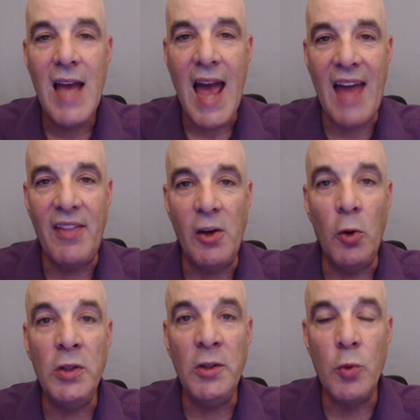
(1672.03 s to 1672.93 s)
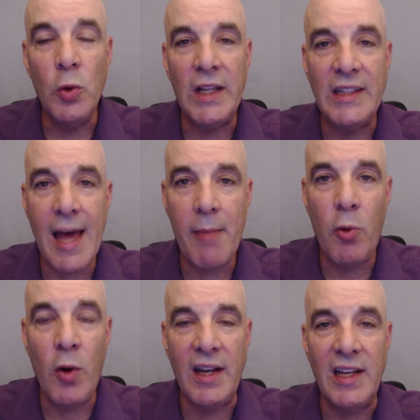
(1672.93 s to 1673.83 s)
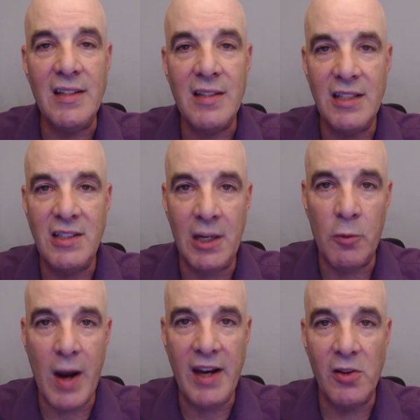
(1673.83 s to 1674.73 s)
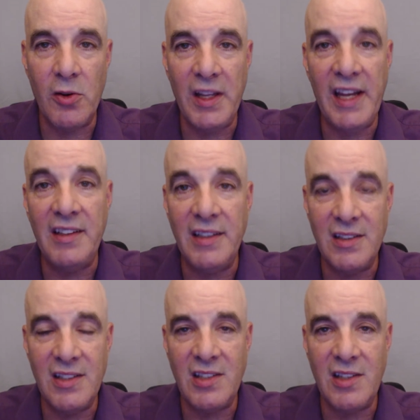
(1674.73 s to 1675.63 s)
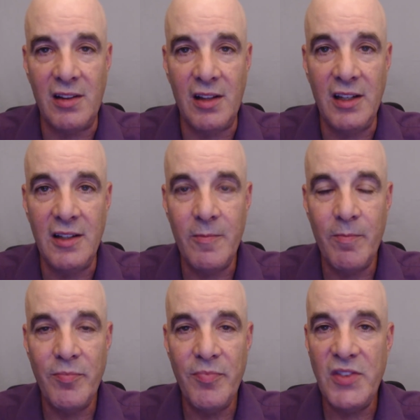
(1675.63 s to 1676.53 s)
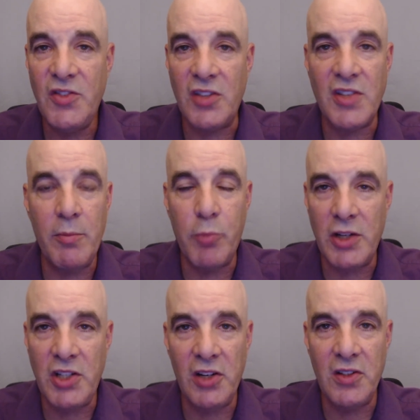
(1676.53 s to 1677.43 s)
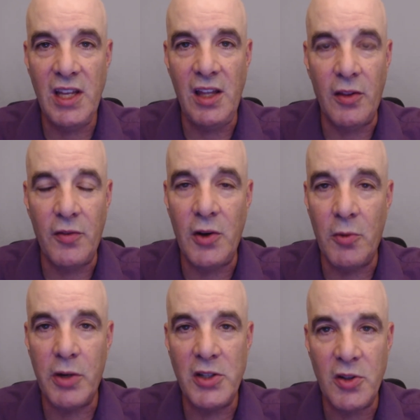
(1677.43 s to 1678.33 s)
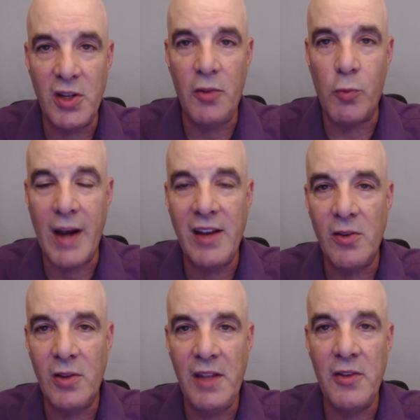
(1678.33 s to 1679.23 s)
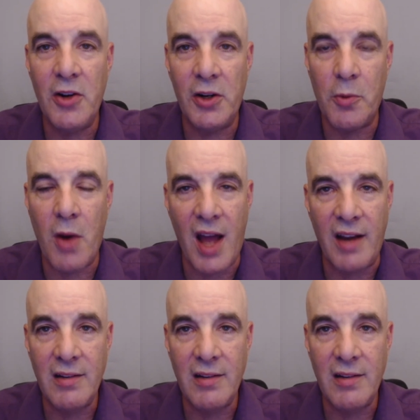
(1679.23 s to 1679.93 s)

And the only rule at that point is listening regularly and consistently. It's just like brushing your teeth. If you don't brush your teeth regularly, they're going to rot.